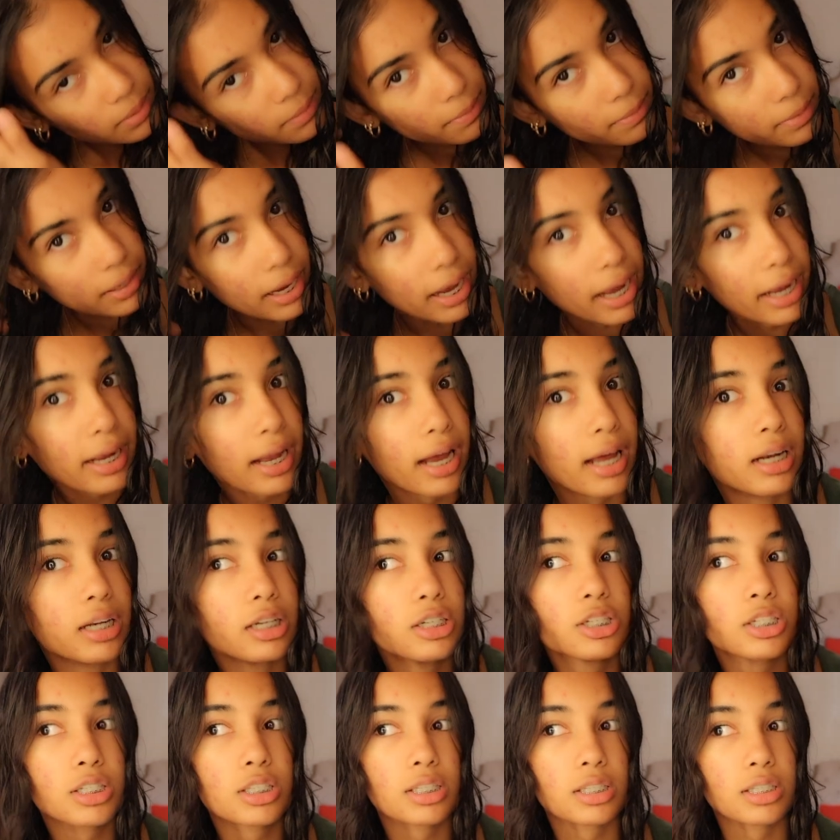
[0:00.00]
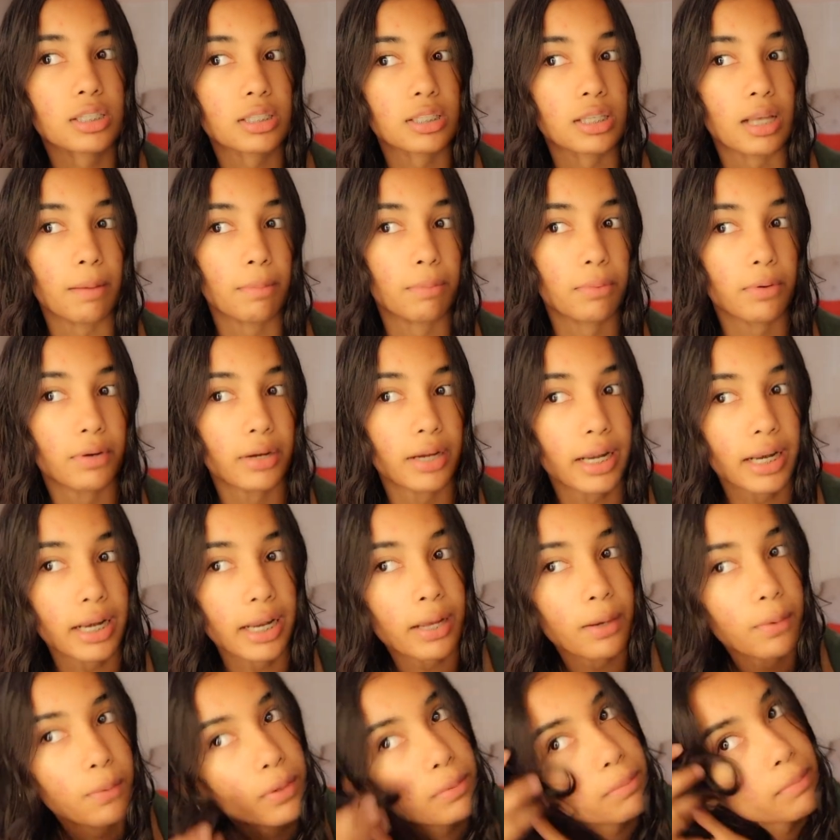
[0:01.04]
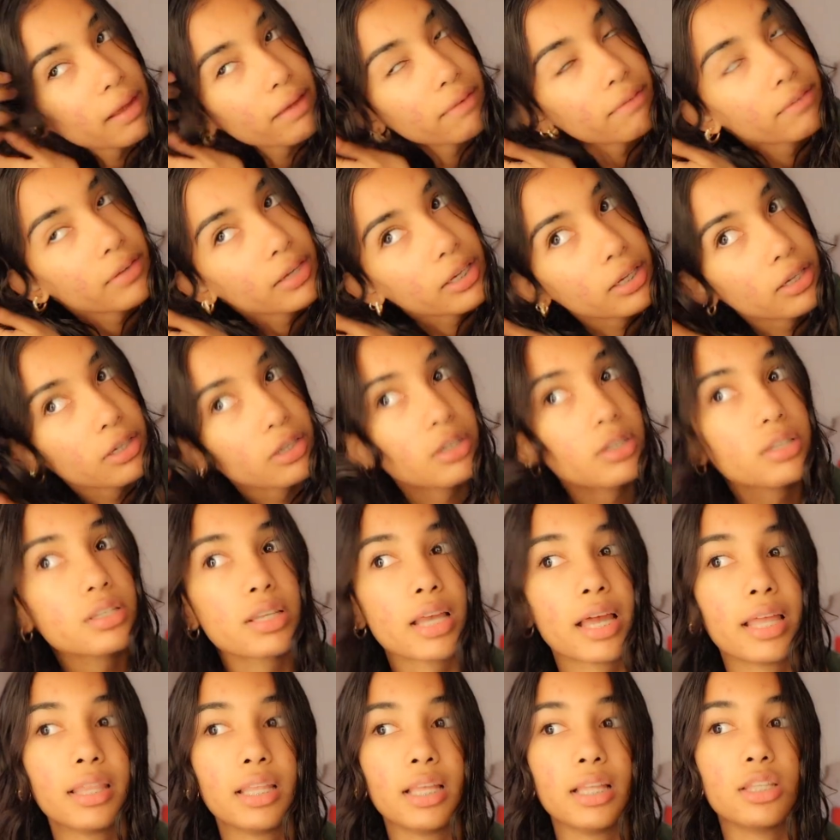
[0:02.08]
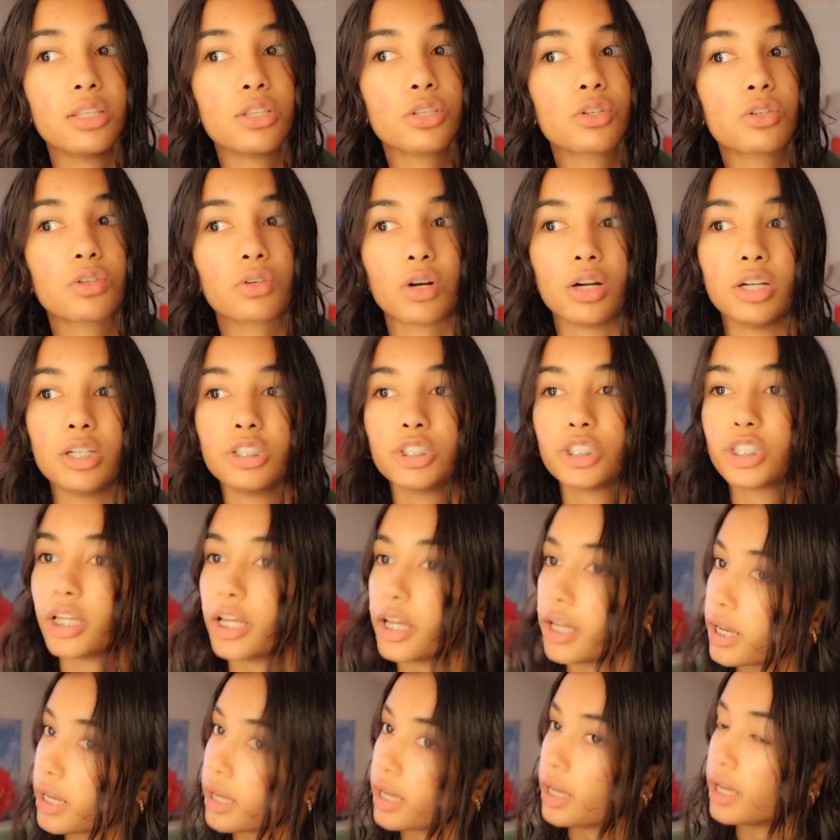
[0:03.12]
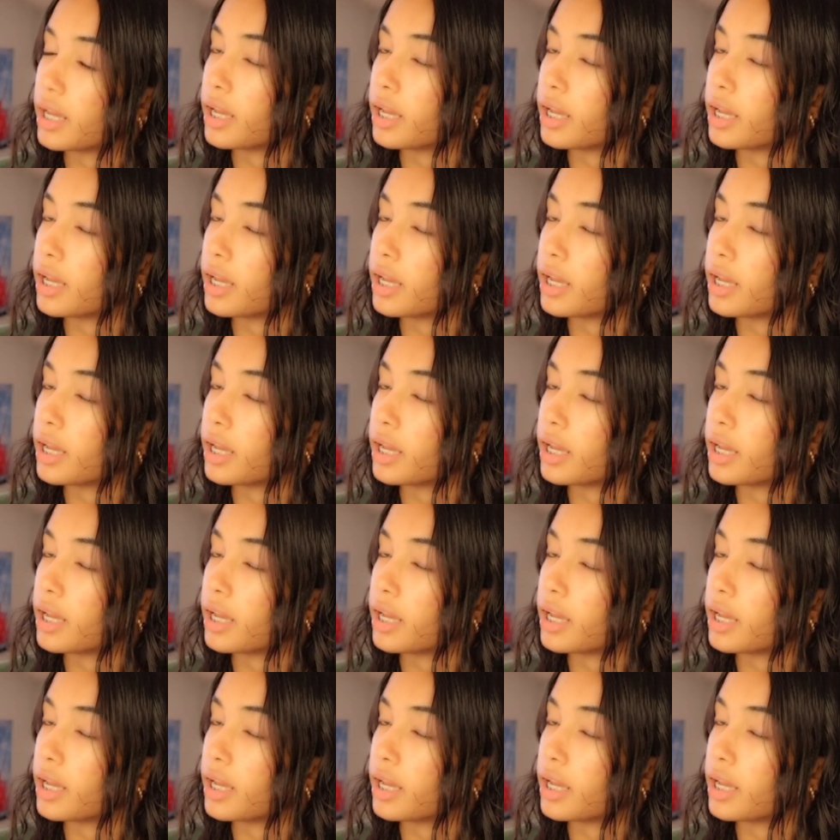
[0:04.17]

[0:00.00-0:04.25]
But I kind of just separate it with my fingers and then scrunch it.